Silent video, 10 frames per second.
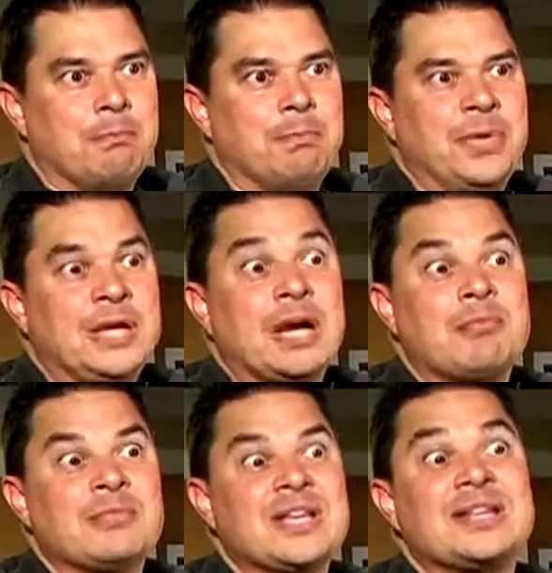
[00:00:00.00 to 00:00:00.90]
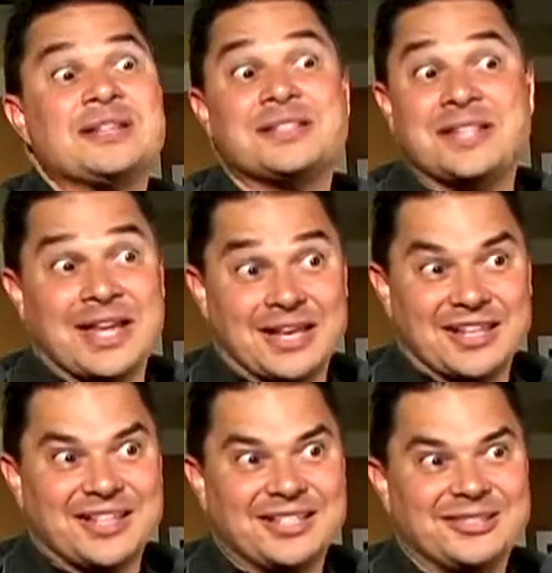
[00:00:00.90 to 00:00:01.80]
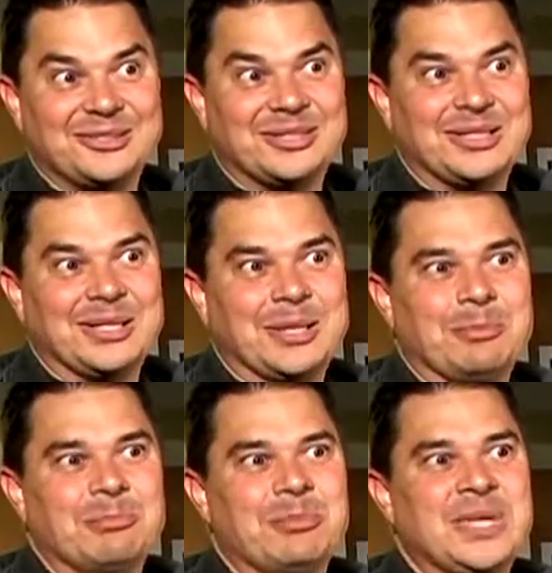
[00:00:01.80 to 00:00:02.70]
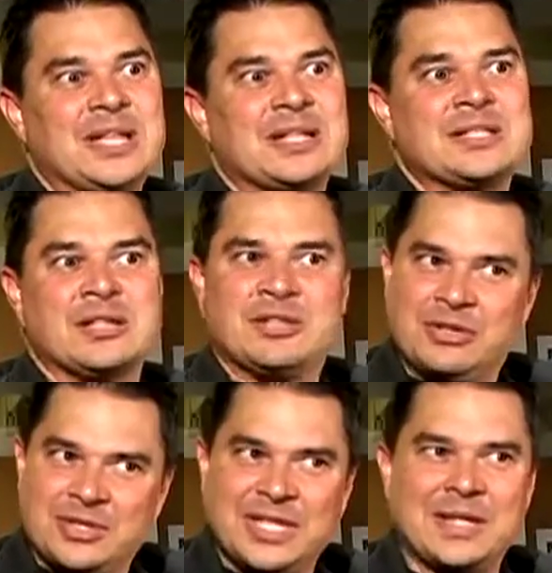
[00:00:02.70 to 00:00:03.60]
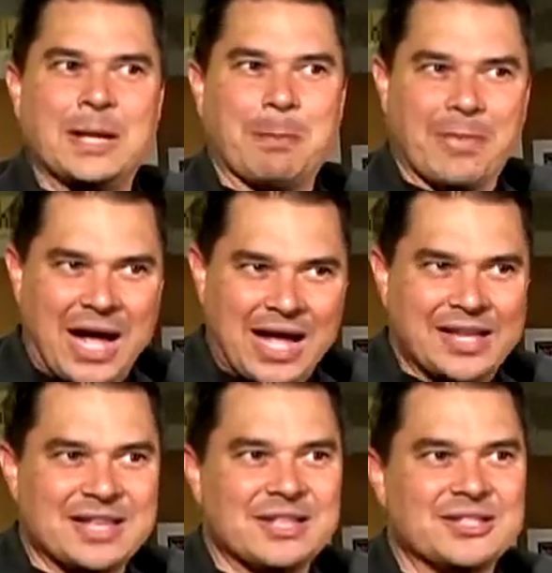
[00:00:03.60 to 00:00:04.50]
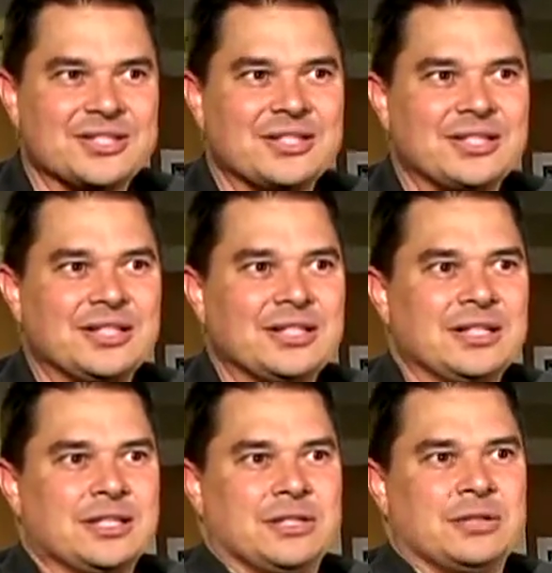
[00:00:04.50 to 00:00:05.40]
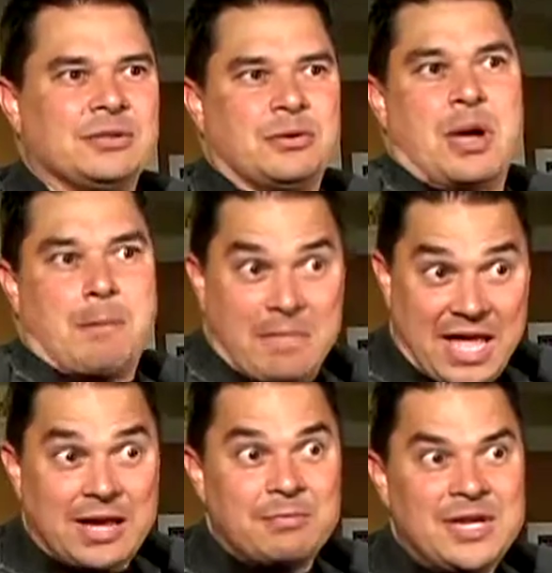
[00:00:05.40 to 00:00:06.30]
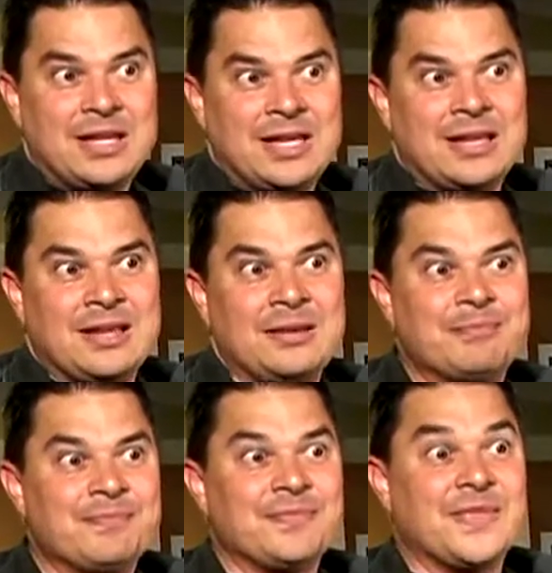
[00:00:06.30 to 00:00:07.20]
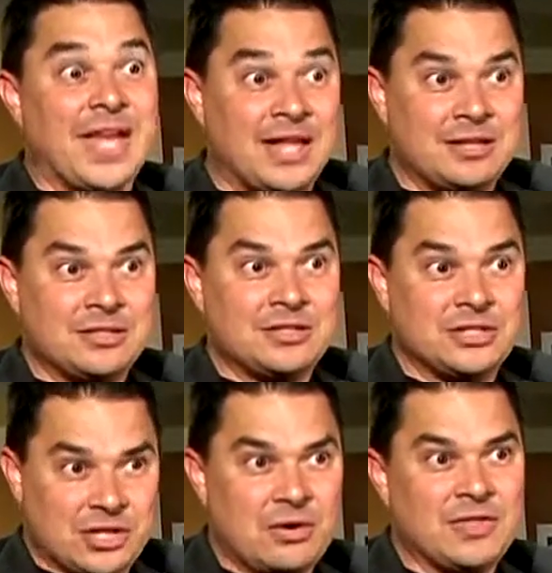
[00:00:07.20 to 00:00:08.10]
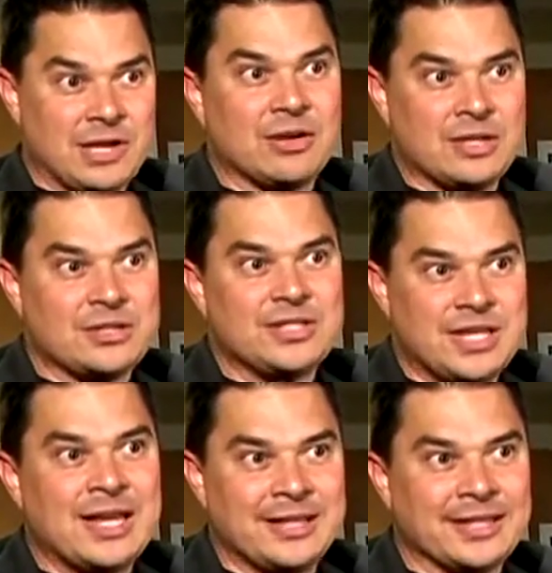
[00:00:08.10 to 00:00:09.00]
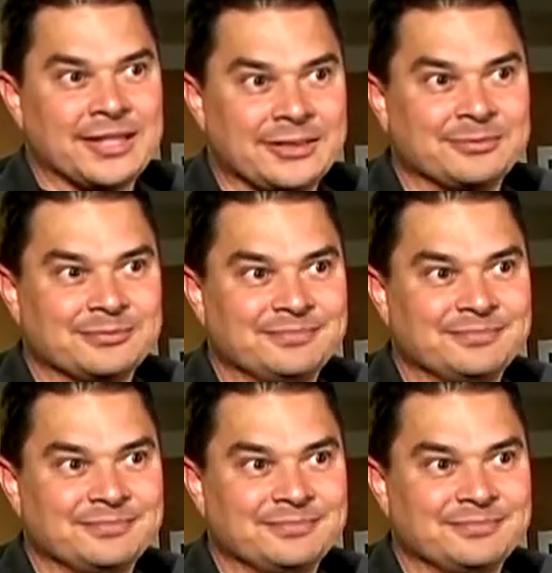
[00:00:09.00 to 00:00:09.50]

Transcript: become kinesthetic because they're using their bodies to make meaning and show their understanding.